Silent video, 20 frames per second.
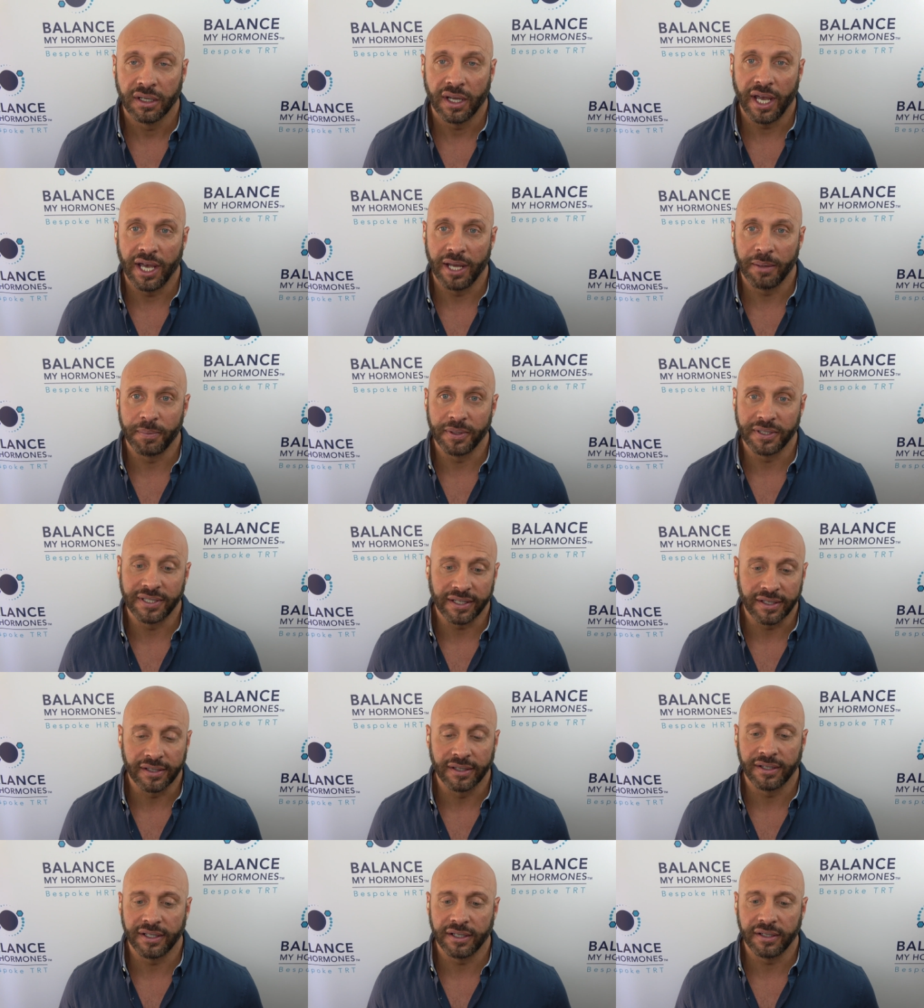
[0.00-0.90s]
and
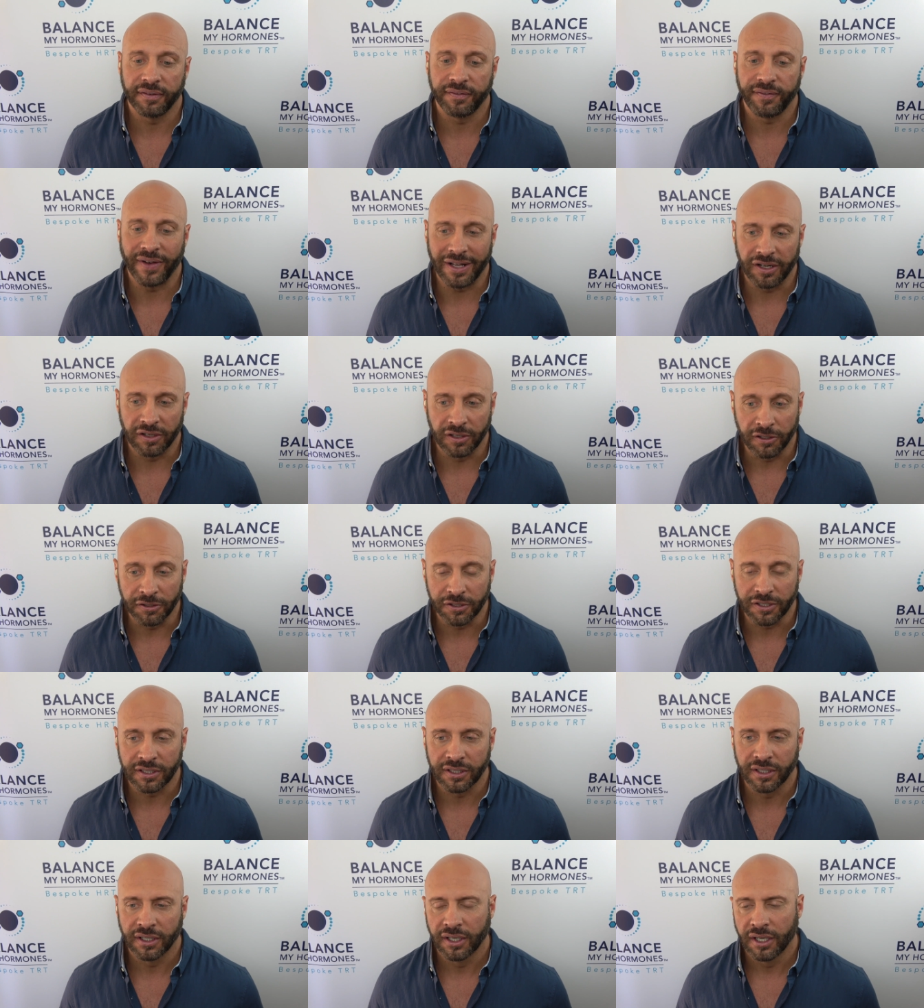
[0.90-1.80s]
particularly fat
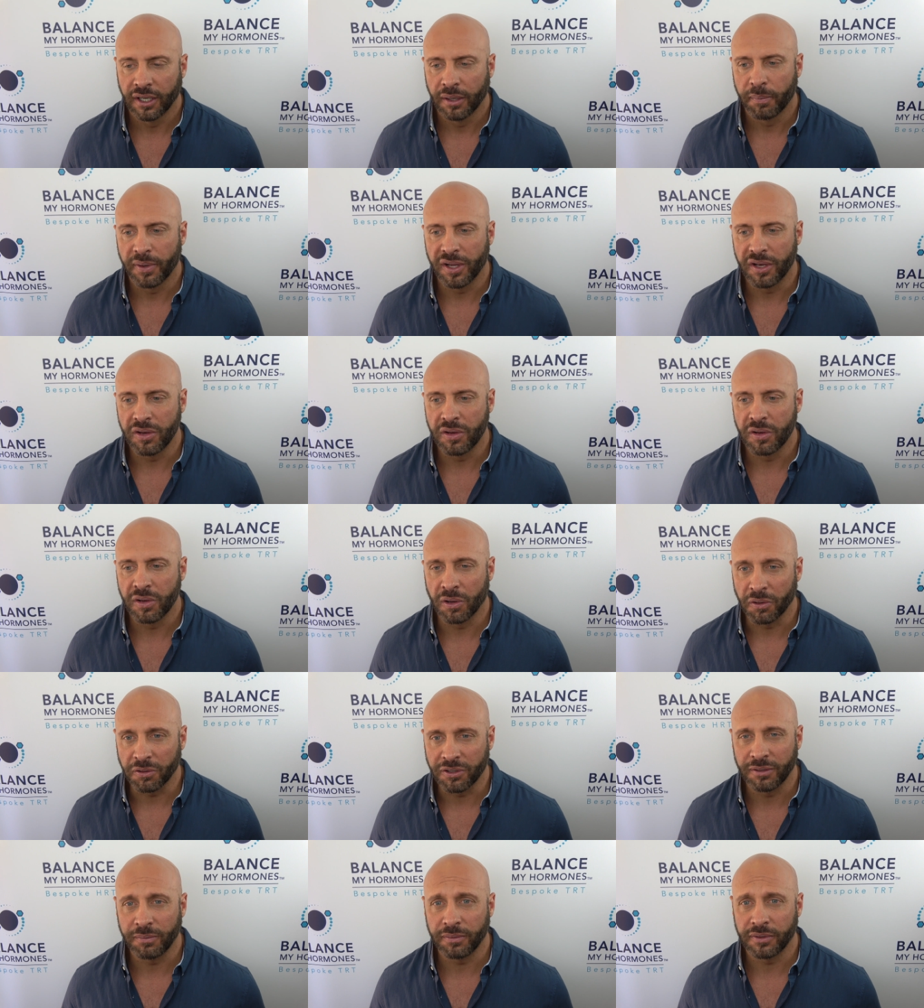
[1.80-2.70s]
loss but
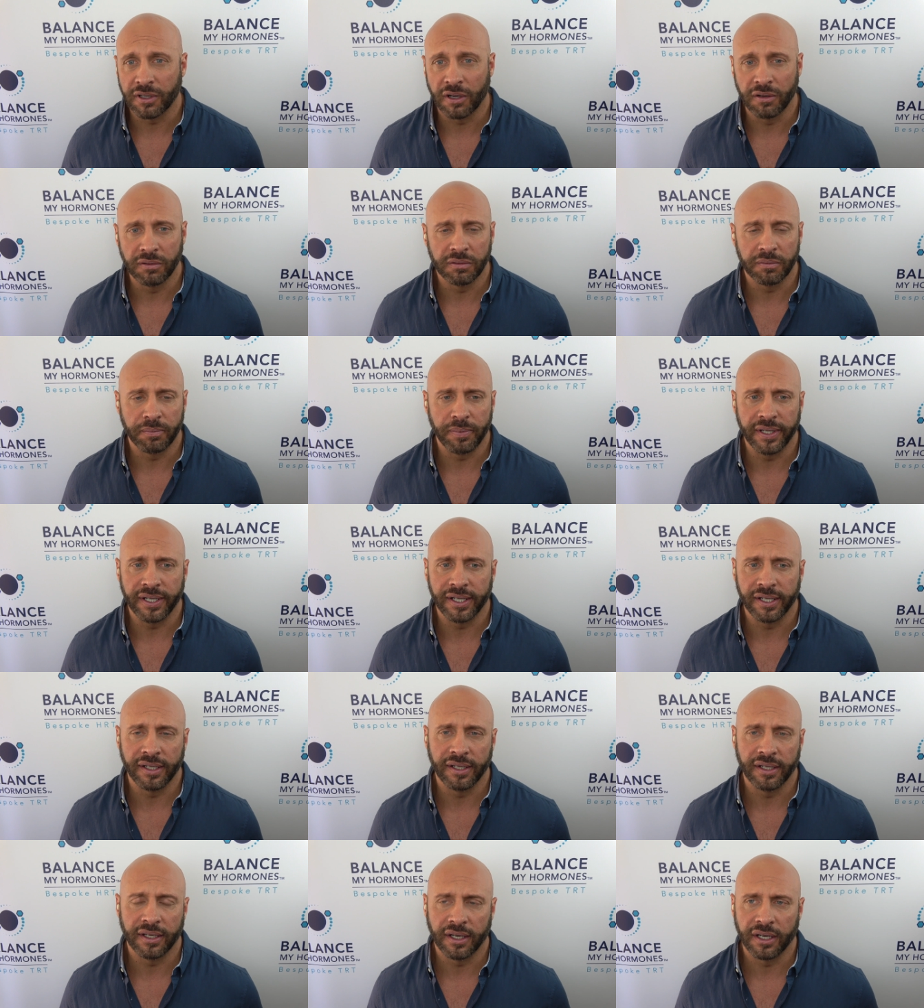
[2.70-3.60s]
not to don't
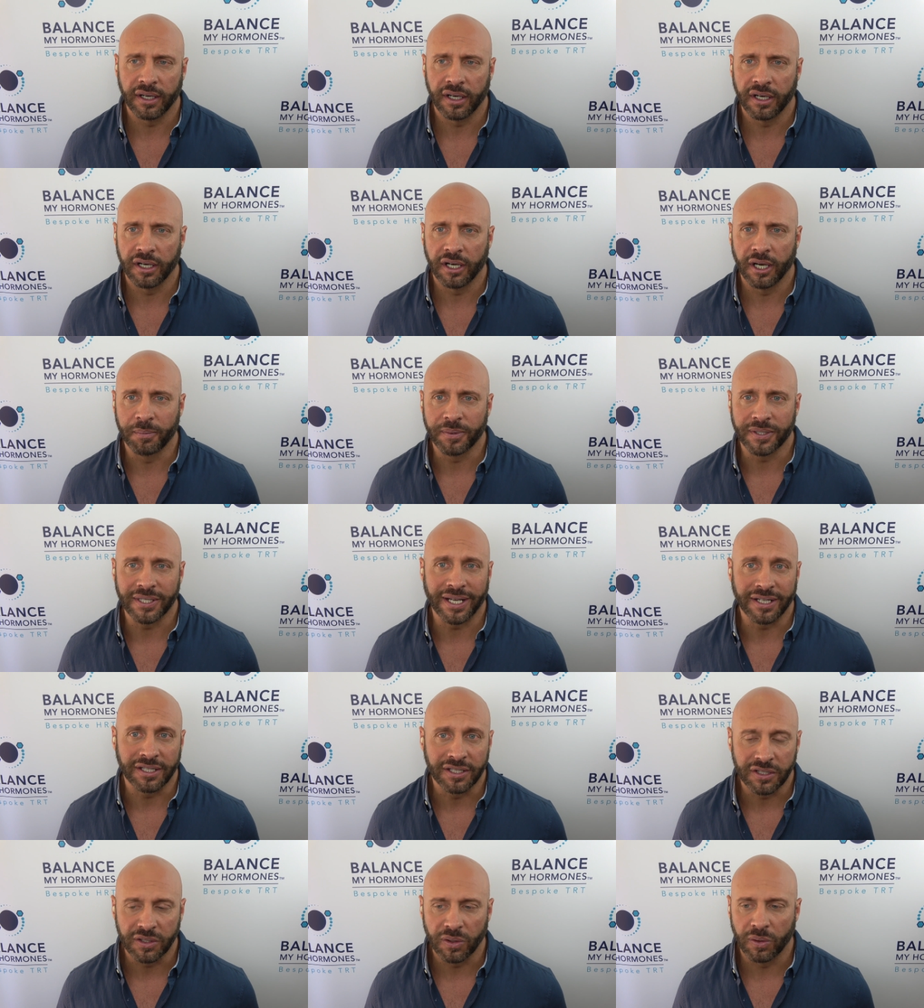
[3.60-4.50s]
be uh,
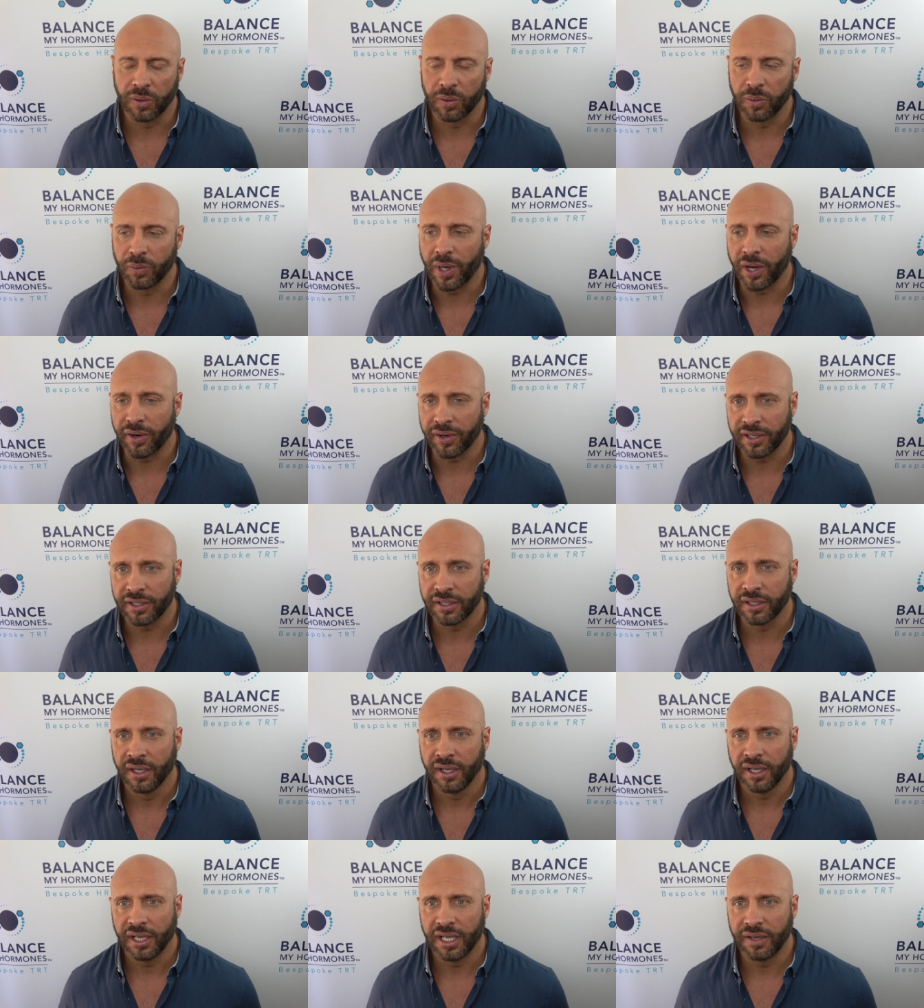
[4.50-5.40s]
obsessed or worried
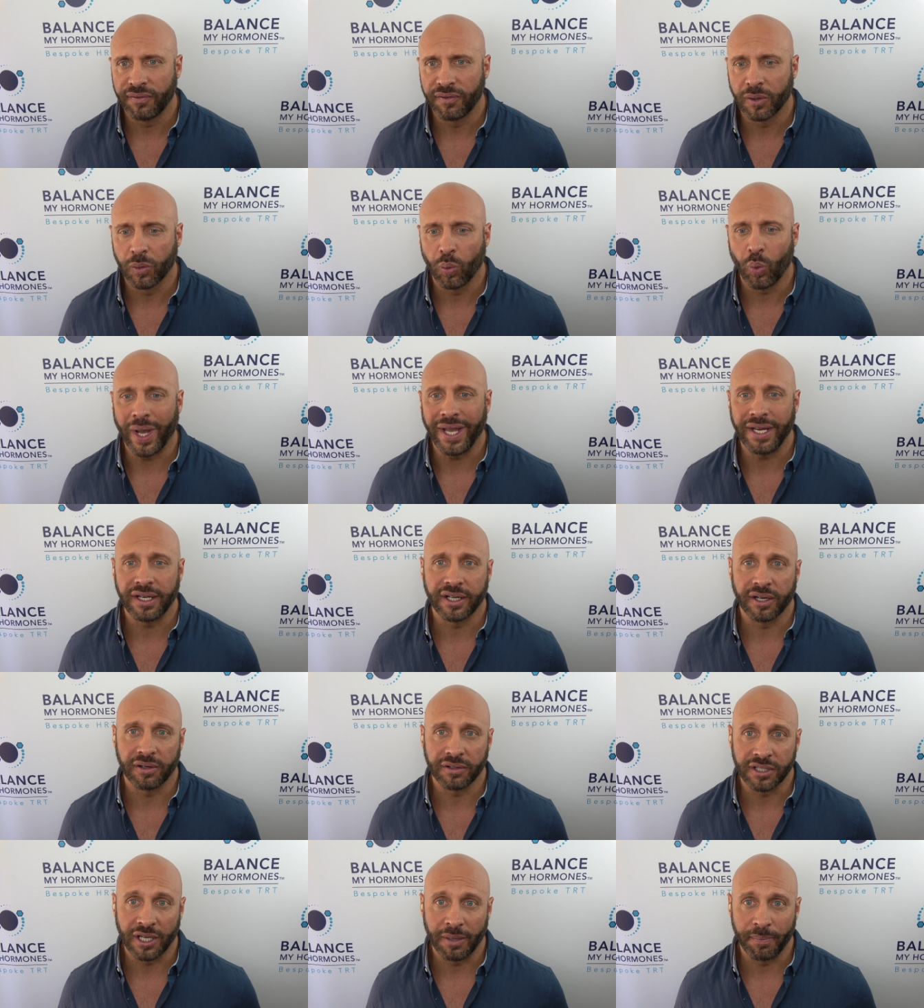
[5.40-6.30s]
if your weight
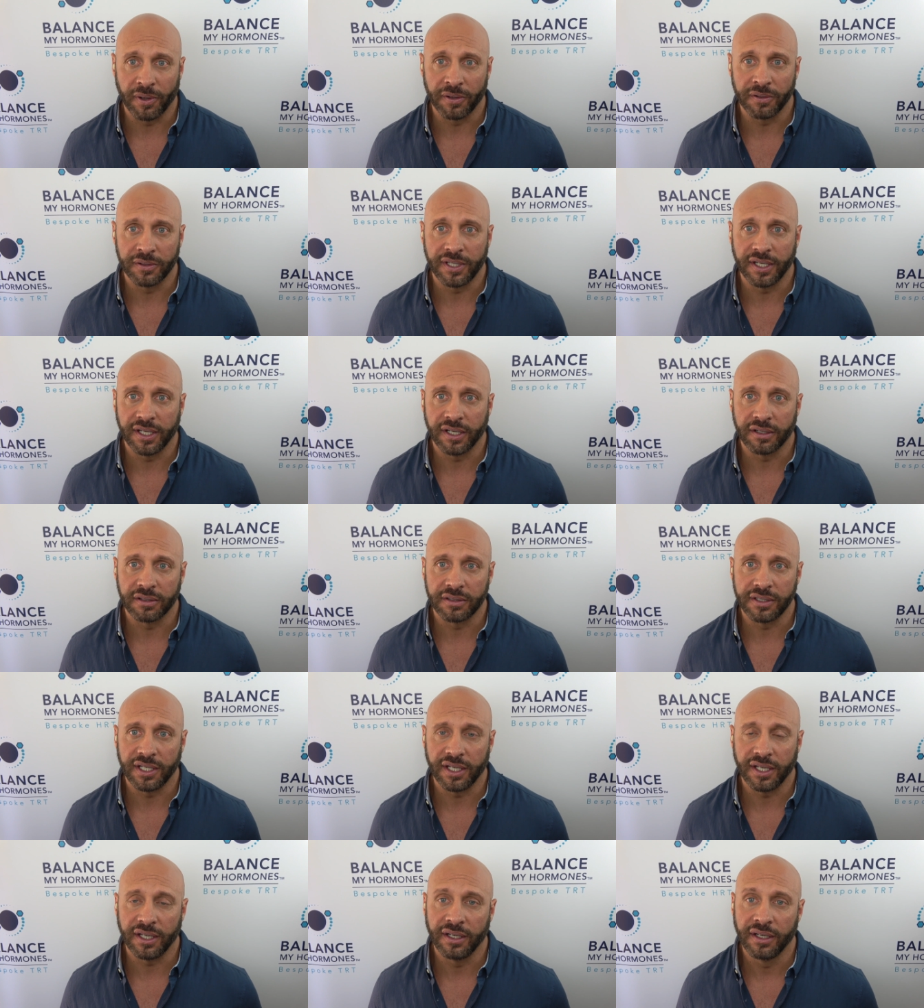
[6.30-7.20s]
goes up on
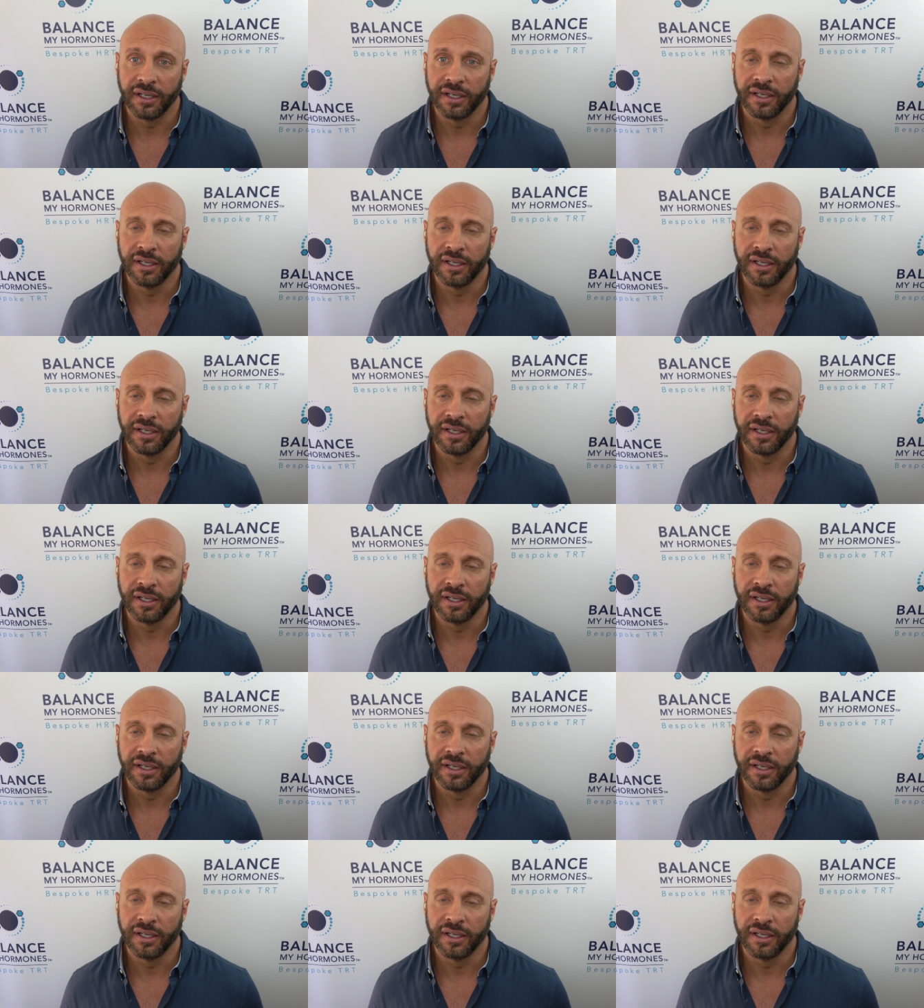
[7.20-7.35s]
TRT,